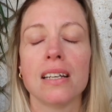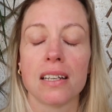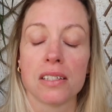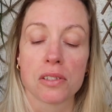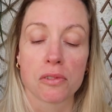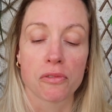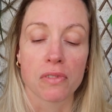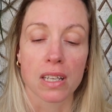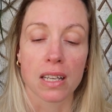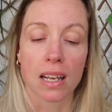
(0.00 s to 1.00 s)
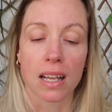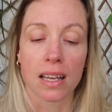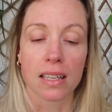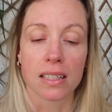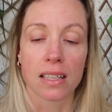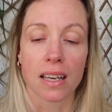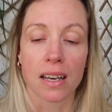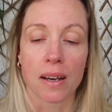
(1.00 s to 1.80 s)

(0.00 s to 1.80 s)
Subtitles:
I just feel like